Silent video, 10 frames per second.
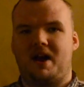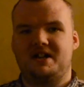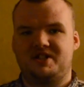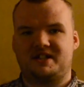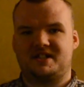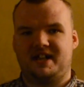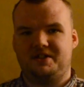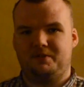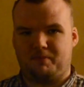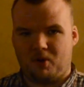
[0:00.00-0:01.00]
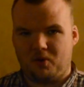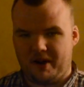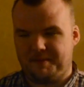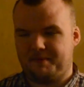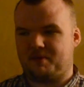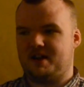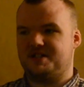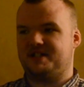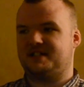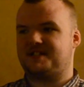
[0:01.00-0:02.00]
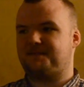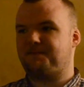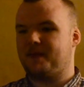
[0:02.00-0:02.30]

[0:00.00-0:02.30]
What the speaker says: projects that I do, programming projects?